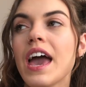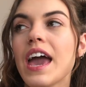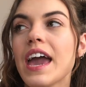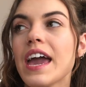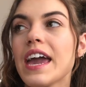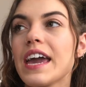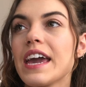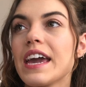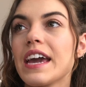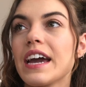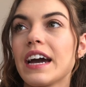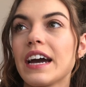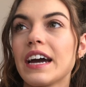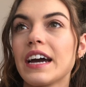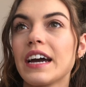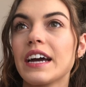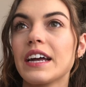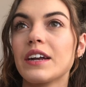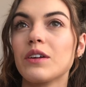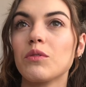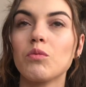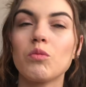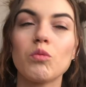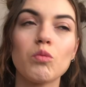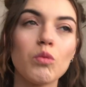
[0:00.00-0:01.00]

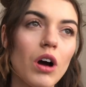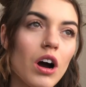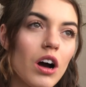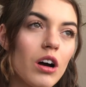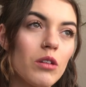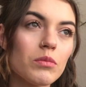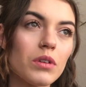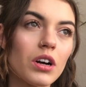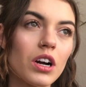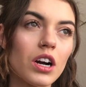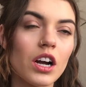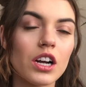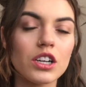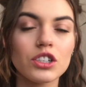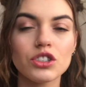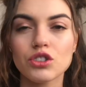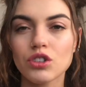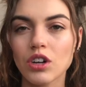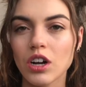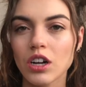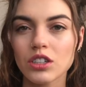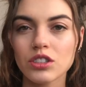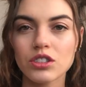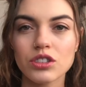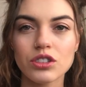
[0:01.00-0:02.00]
in Walmart,
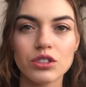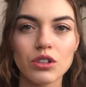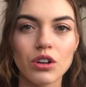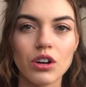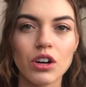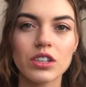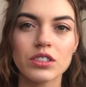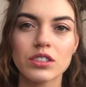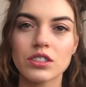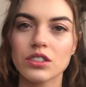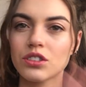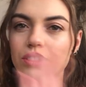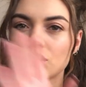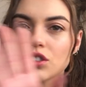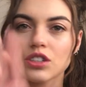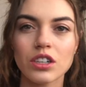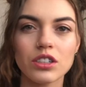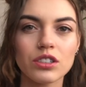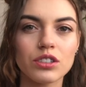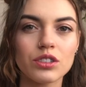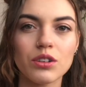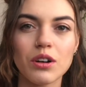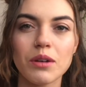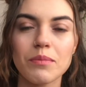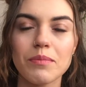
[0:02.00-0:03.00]
drugstores. It's
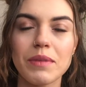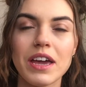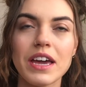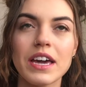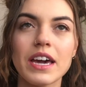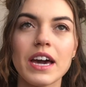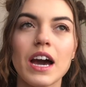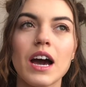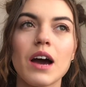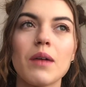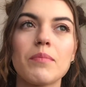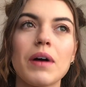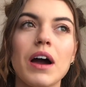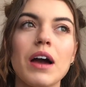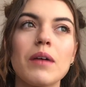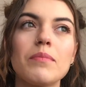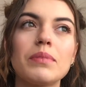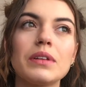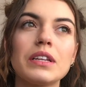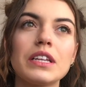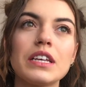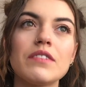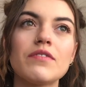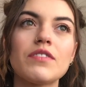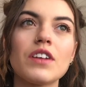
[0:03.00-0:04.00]
drugstore makeup. I
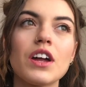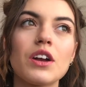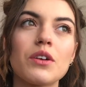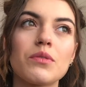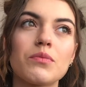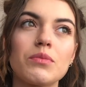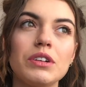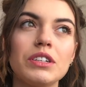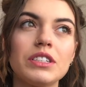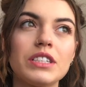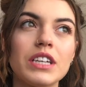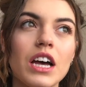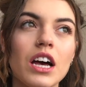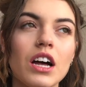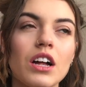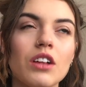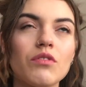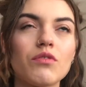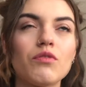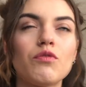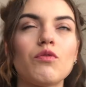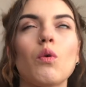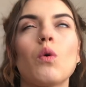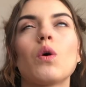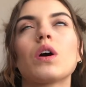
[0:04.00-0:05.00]
believe that it retailed
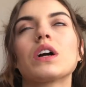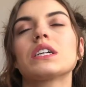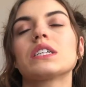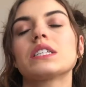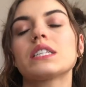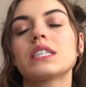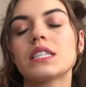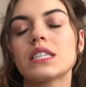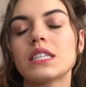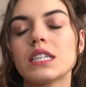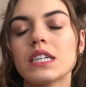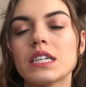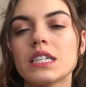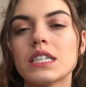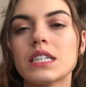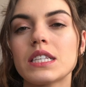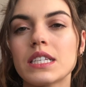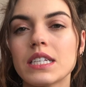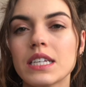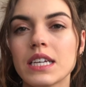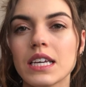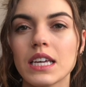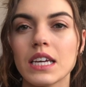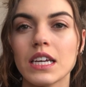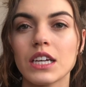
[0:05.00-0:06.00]
for
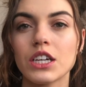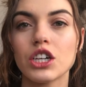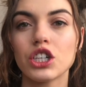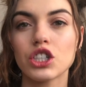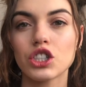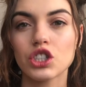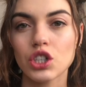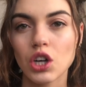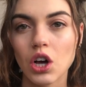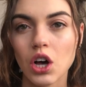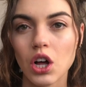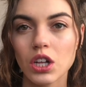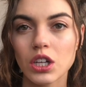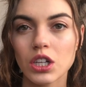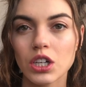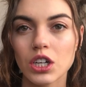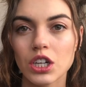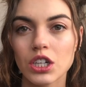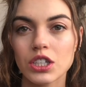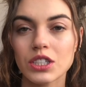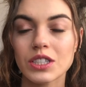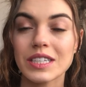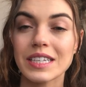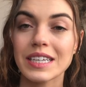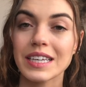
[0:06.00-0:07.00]

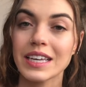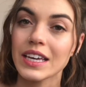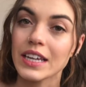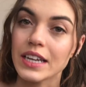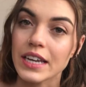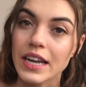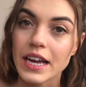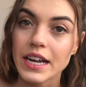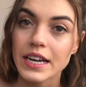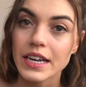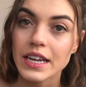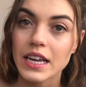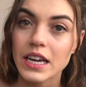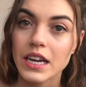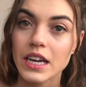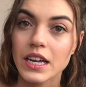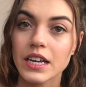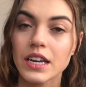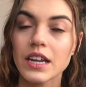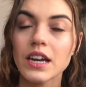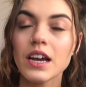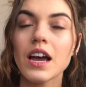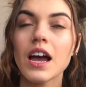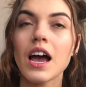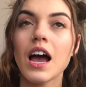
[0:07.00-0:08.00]
$16
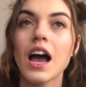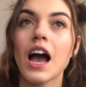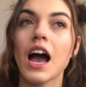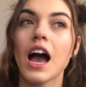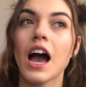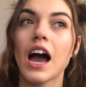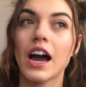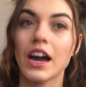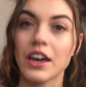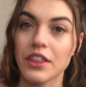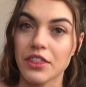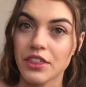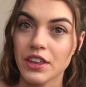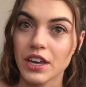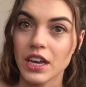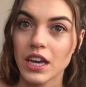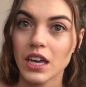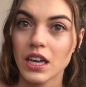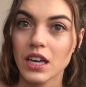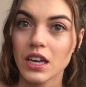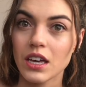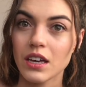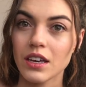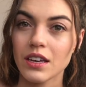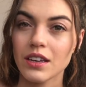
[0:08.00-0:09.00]
Canadian, I
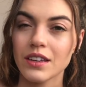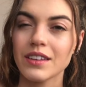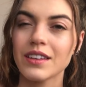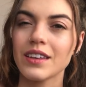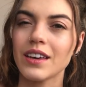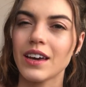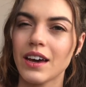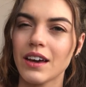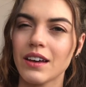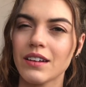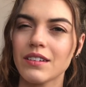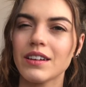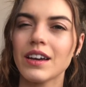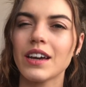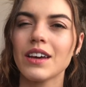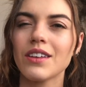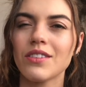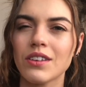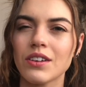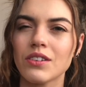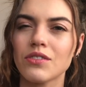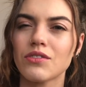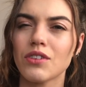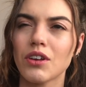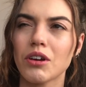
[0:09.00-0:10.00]
think. Yeah, I
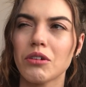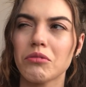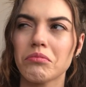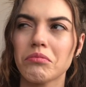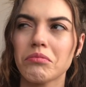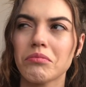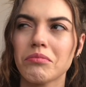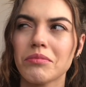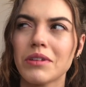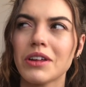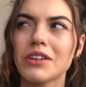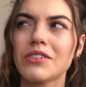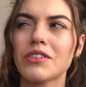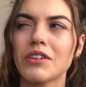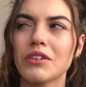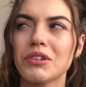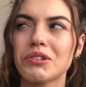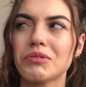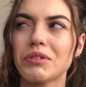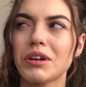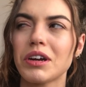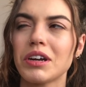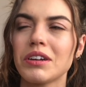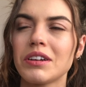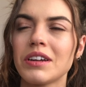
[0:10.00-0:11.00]
think so. That sounds
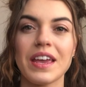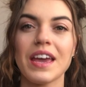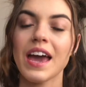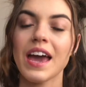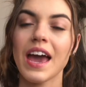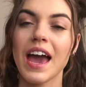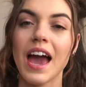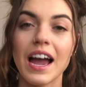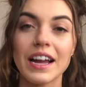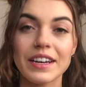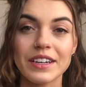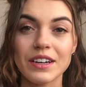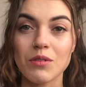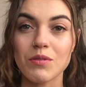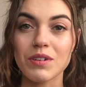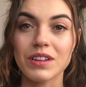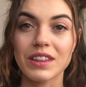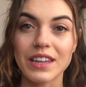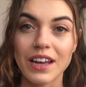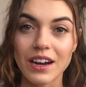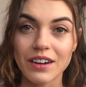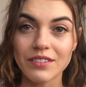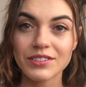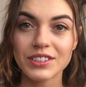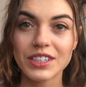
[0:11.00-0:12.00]
right. And I would
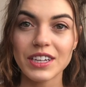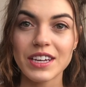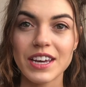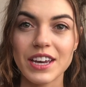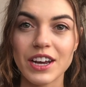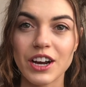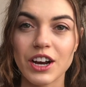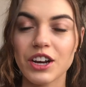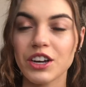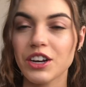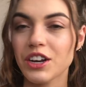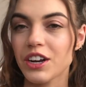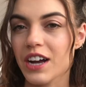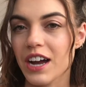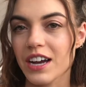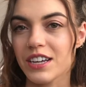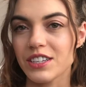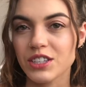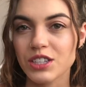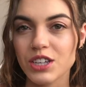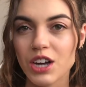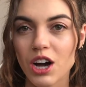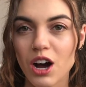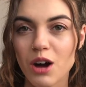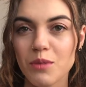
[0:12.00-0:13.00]
love to hear your
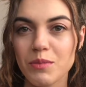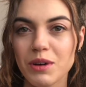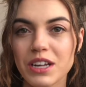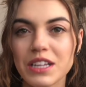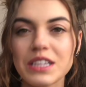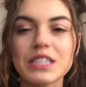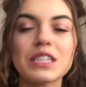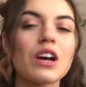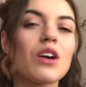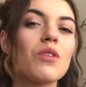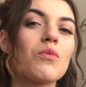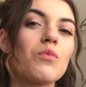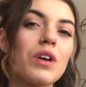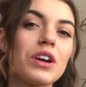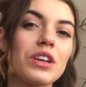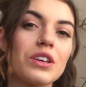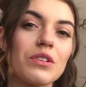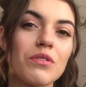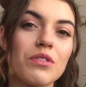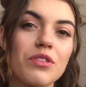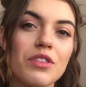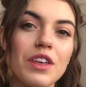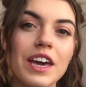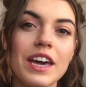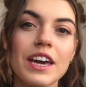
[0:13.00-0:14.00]
guys' comments on what
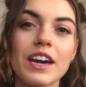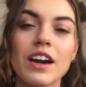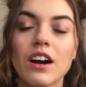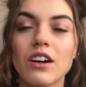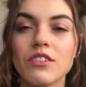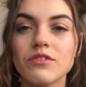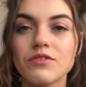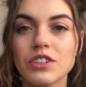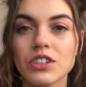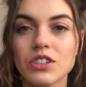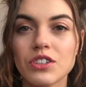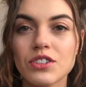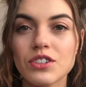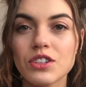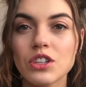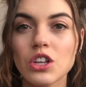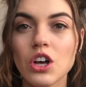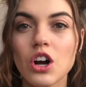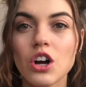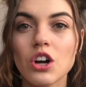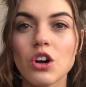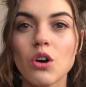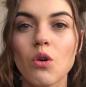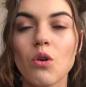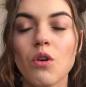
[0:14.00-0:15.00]
you think of this
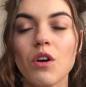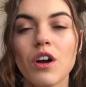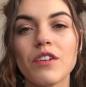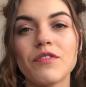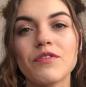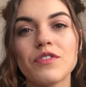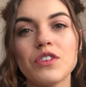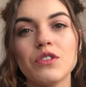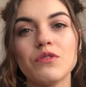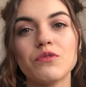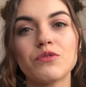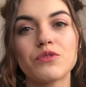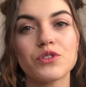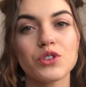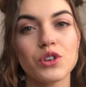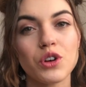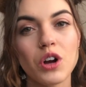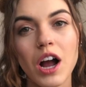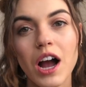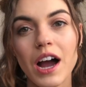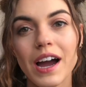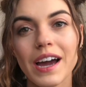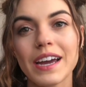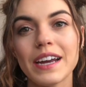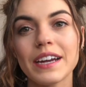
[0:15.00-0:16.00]
look, or if you've
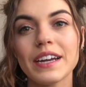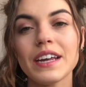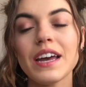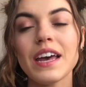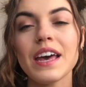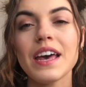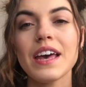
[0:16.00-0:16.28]
tried